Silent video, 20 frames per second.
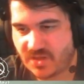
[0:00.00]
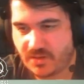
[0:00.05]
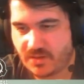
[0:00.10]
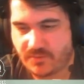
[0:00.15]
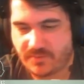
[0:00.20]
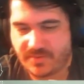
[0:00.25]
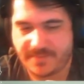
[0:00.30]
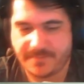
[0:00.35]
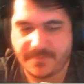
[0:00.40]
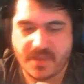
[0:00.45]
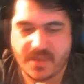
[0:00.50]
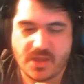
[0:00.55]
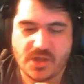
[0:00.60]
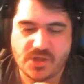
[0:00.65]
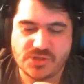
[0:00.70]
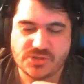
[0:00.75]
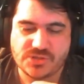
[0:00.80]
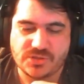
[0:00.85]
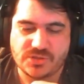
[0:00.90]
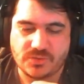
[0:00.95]
All right.
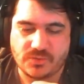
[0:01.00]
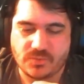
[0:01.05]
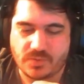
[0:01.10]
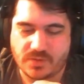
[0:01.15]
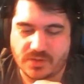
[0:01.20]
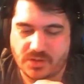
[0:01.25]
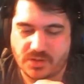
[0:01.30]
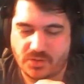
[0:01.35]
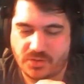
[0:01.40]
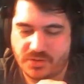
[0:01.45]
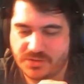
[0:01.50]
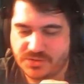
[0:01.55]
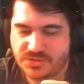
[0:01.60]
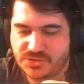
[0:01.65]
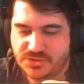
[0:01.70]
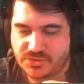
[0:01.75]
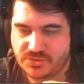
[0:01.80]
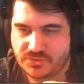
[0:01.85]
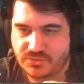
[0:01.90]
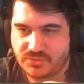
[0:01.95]
So we're going
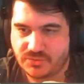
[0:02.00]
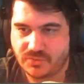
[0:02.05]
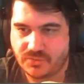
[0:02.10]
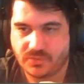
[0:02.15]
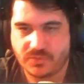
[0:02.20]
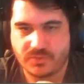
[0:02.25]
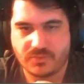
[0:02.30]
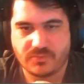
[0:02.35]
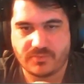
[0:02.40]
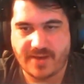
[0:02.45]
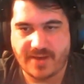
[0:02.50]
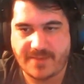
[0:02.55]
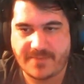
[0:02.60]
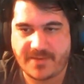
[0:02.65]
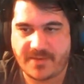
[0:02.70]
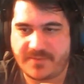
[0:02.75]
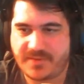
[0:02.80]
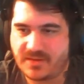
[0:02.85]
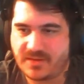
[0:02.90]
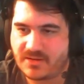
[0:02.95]
to wrap
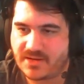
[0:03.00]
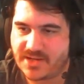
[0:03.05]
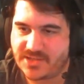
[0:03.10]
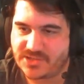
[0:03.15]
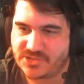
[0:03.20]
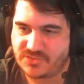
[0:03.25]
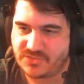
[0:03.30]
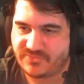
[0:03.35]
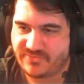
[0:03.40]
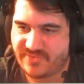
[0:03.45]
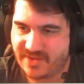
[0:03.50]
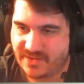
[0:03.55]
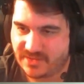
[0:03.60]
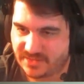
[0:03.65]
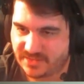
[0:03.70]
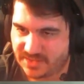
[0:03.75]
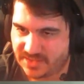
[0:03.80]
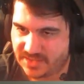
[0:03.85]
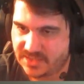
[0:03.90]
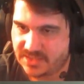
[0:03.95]
up here as you
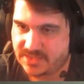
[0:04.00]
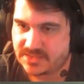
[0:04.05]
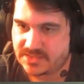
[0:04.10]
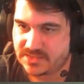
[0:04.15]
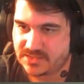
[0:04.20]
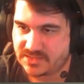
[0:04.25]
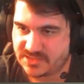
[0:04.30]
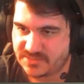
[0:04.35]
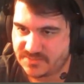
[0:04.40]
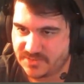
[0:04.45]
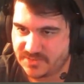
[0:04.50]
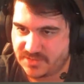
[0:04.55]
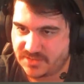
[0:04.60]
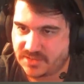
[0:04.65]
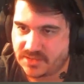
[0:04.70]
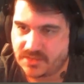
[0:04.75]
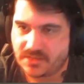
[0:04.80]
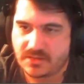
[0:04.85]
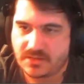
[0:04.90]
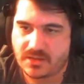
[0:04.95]
finally get to this
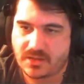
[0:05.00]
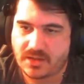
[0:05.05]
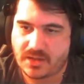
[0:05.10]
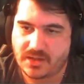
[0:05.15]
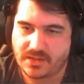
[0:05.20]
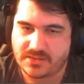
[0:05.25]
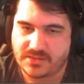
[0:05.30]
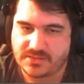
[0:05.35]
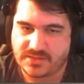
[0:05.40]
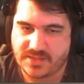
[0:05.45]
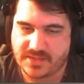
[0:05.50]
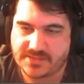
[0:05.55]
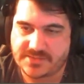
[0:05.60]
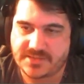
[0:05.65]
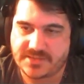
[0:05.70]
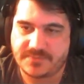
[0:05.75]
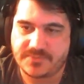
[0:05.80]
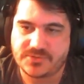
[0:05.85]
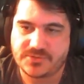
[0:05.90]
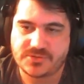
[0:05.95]
building. Yep. And
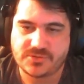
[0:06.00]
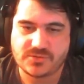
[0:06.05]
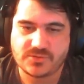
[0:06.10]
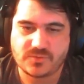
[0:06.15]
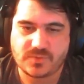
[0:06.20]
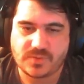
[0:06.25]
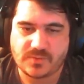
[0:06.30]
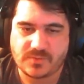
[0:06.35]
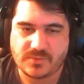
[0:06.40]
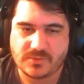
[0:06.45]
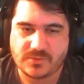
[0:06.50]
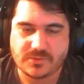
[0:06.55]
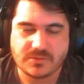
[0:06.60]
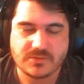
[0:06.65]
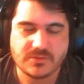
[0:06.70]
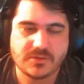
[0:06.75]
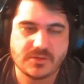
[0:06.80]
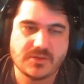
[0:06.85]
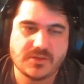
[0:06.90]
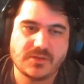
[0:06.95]
next episode, we will
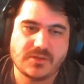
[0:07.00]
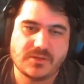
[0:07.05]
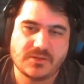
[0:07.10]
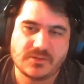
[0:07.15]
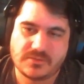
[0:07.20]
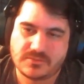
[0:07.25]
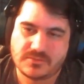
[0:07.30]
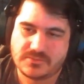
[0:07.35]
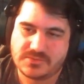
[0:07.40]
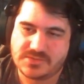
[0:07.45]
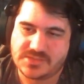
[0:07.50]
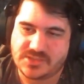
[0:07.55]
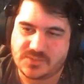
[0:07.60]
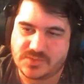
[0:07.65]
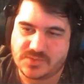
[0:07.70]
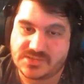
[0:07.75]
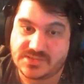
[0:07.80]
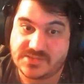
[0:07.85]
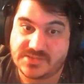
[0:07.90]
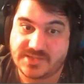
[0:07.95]
see
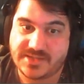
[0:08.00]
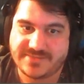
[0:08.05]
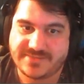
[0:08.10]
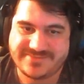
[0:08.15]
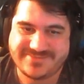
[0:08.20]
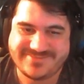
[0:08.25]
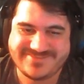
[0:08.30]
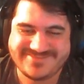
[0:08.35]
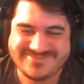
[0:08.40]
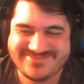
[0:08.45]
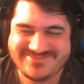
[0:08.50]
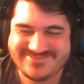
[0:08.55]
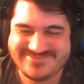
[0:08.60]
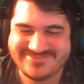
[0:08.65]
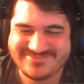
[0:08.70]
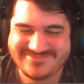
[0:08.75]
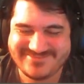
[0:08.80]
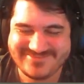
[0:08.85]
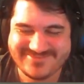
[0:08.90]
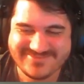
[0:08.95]
what's inside. All
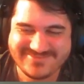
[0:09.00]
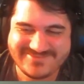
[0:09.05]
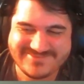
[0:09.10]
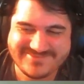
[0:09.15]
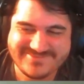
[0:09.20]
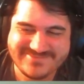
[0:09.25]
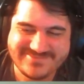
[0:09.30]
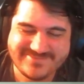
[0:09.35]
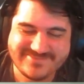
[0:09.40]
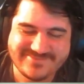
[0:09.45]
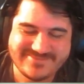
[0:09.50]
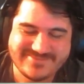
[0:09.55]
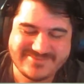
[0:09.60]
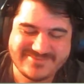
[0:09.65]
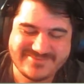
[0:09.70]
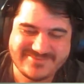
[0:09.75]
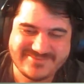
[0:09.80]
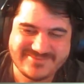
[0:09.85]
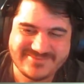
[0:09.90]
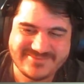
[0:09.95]
right. Let's do it.
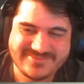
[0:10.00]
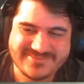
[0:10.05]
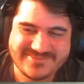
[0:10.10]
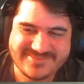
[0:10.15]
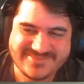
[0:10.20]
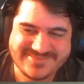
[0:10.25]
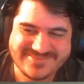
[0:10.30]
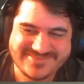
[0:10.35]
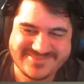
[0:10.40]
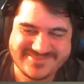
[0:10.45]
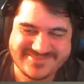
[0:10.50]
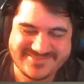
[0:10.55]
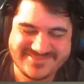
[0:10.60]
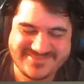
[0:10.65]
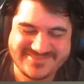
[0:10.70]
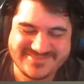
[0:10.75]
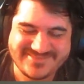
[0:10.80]
Woo.